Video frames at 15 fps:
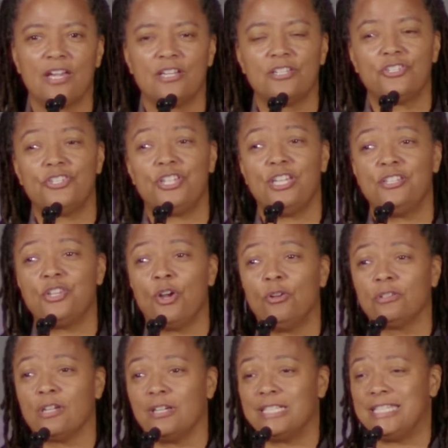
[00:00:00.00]
she
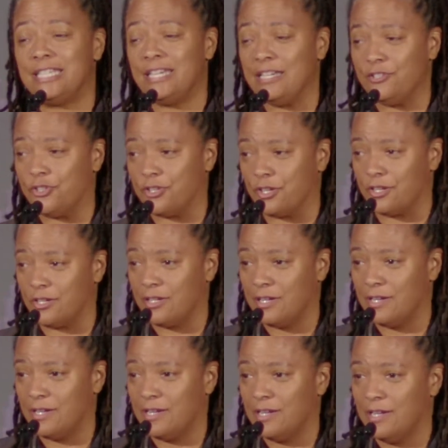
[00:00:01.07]
told our teacher
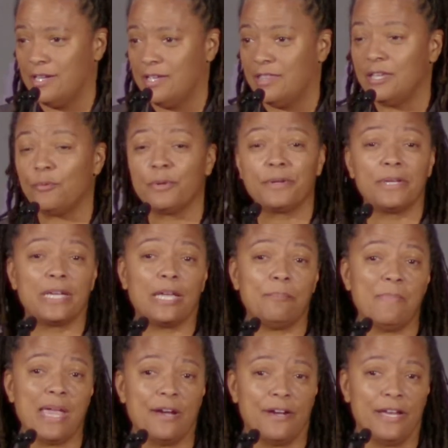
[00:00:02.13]
that we were going to get
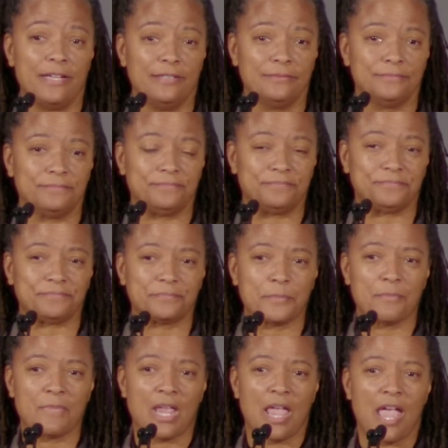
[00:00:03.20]
married.
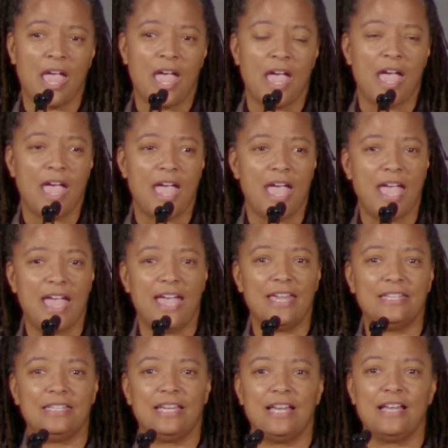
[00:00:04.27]

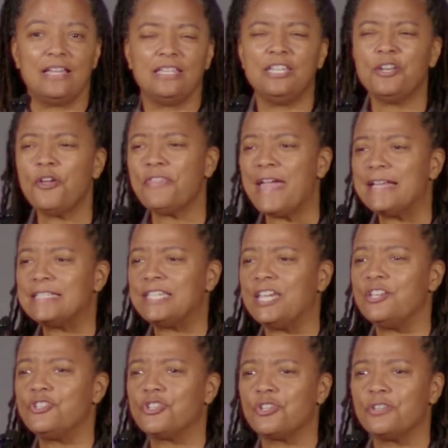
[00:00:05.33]
And that
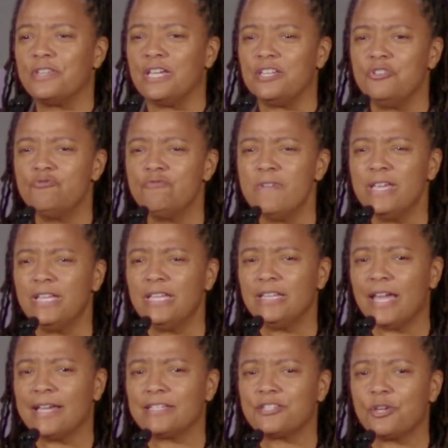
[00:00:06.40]
teacher that you really
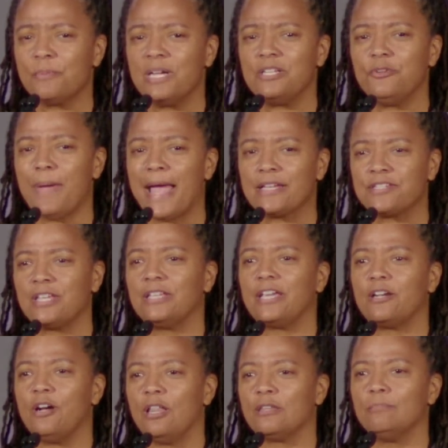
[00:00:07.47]
like so much, you accidentally
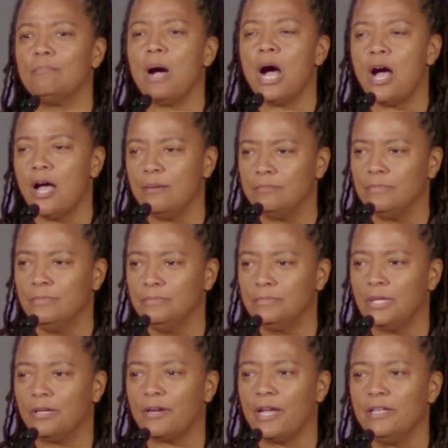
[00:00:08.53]
call them mom?
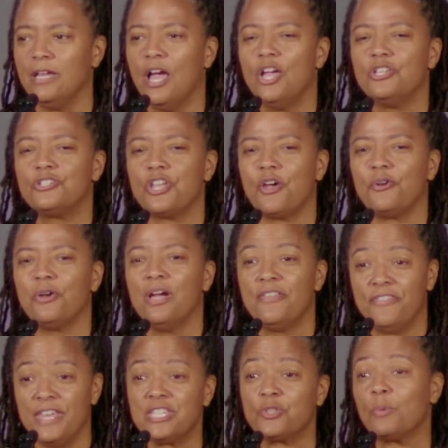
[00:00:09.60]
All right. So
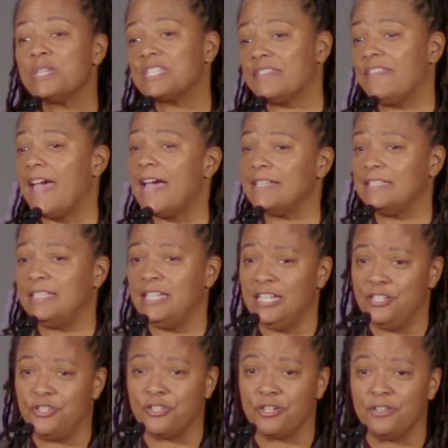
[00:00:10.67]
this was that
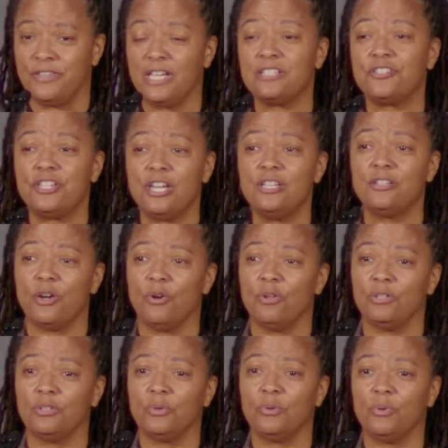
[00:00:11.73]
teacher that she
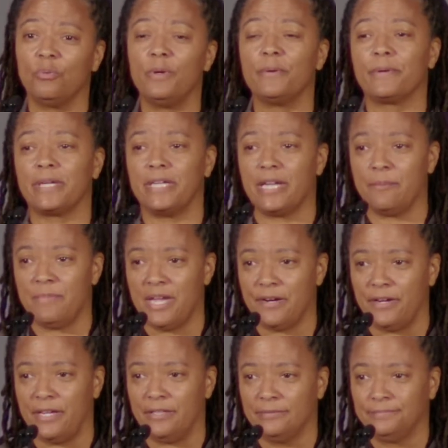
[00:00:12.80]
told we were going to get
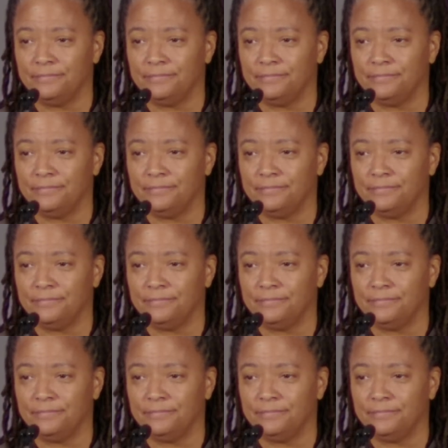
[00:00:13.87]
married.